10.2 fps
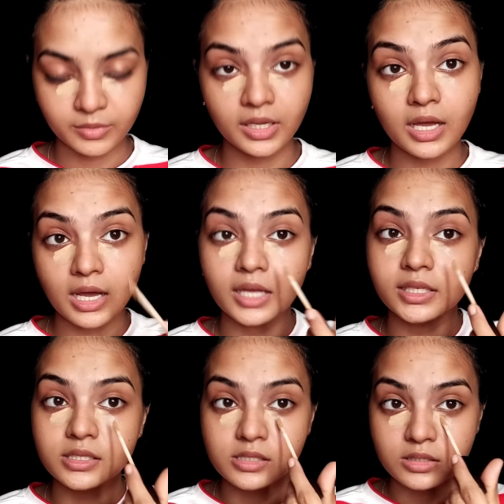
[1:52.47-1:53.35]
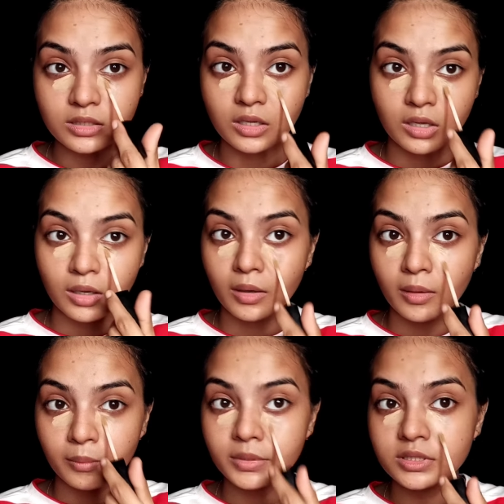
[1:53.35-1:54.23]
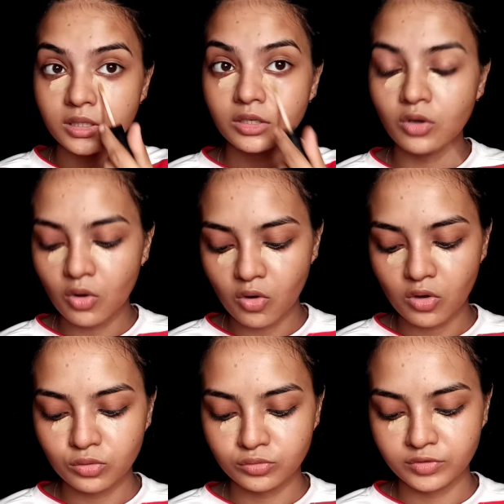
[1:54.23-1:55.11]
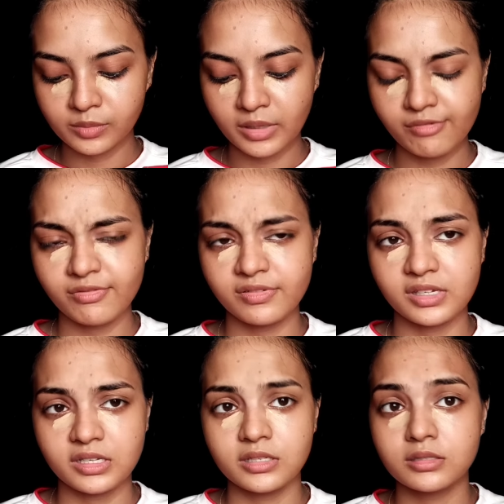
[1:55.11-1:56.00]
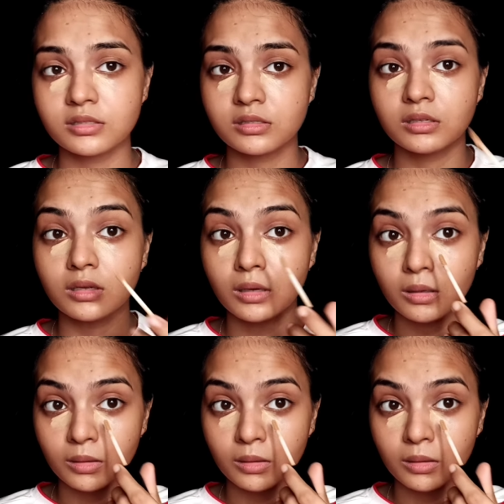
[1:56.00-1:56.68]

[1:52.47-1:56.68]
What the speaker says: under my eyes, basically all over my face.